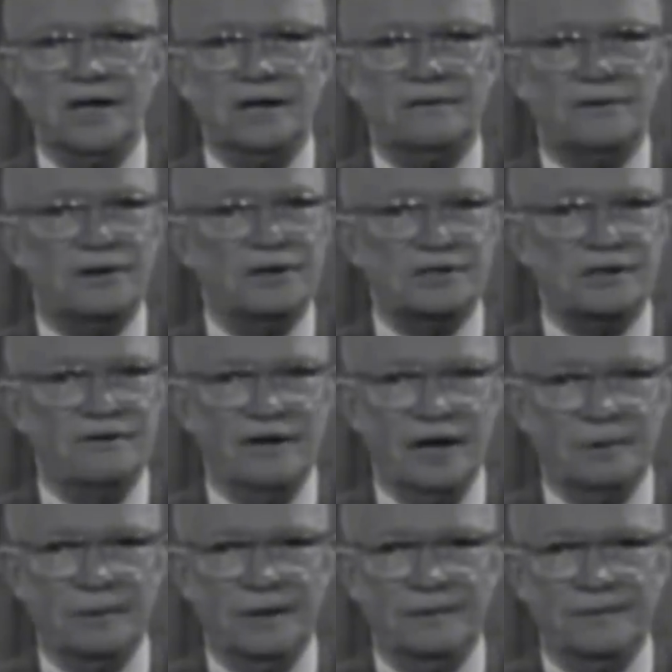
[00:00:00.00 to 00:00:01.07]
need for this
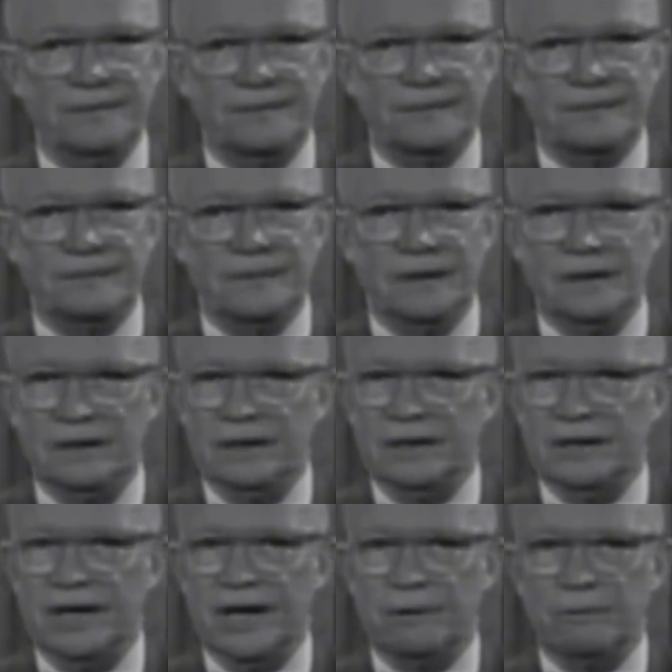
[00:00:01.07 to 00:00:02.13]
development,
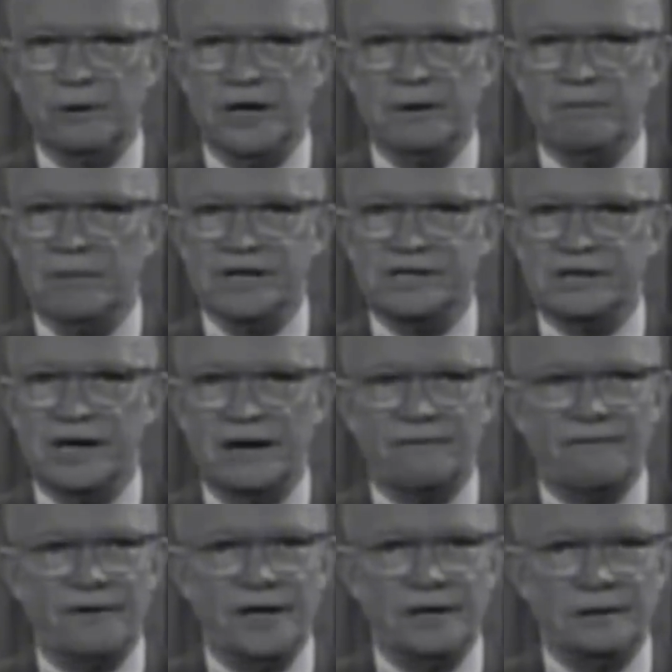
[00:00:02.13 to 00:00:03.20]
yet we must
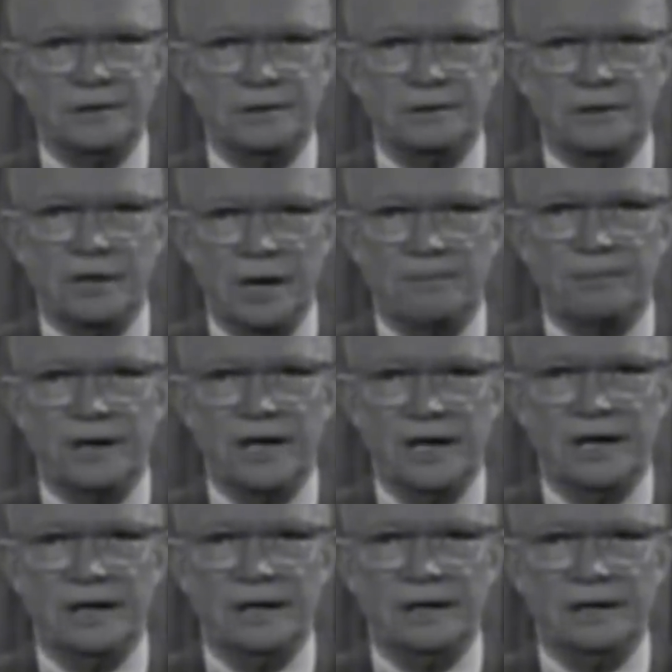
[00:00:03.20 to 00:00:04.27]
not fail to
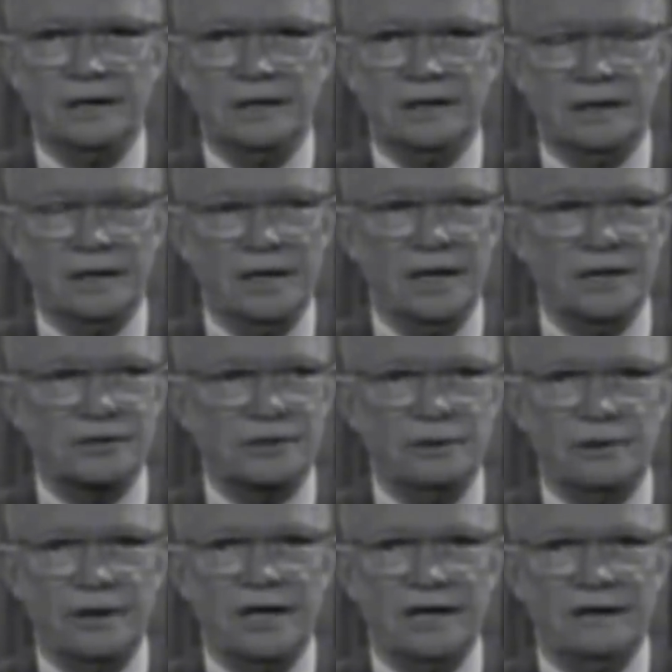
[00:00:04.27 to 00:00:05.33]
comprehend its
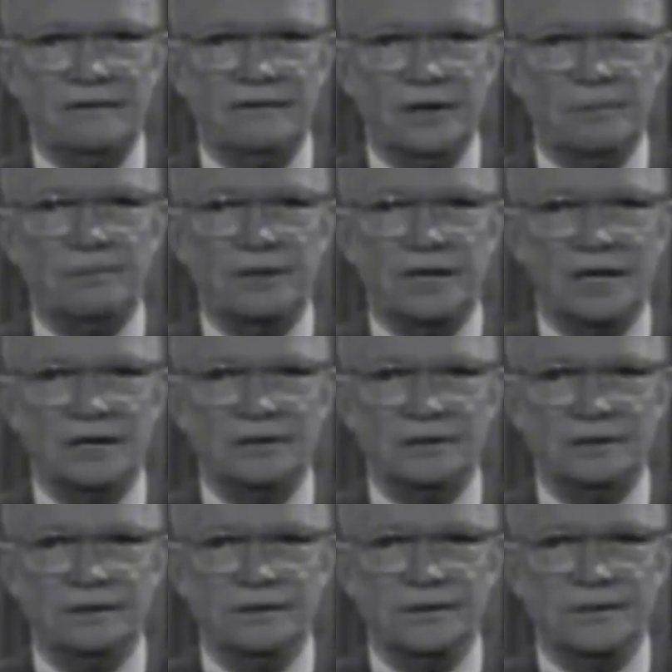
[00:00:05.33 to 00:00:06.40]
grave
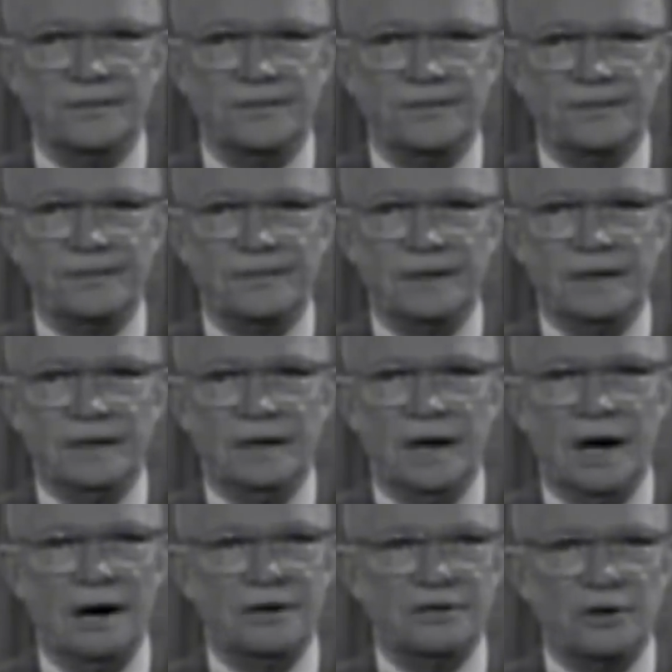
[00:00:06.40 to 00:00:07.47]
implications.
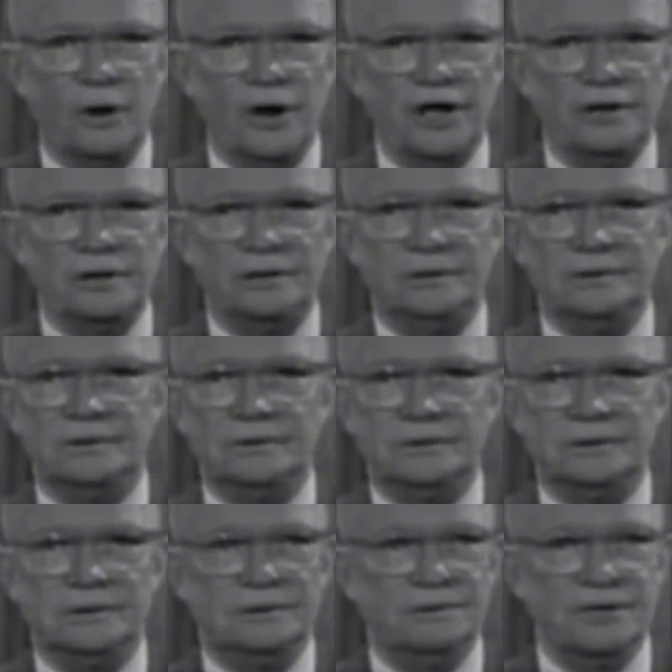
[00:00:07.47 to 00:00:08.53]
Our toil,
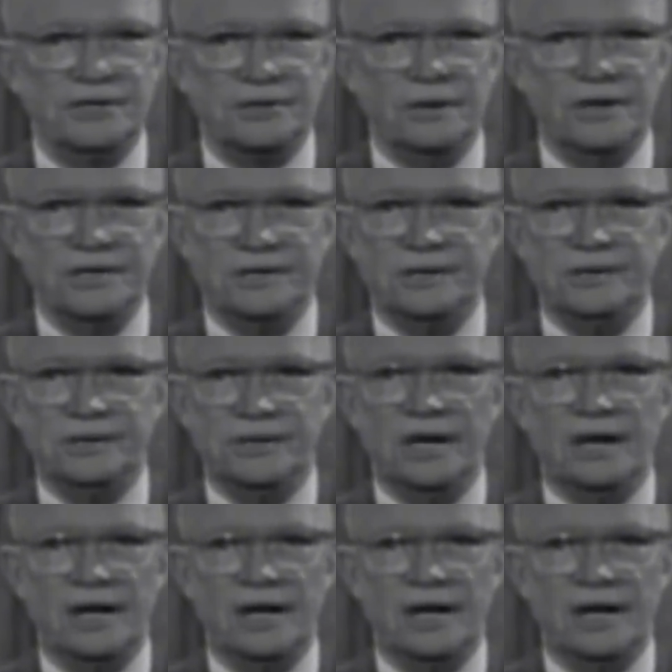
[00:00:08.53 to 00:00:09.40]
resources,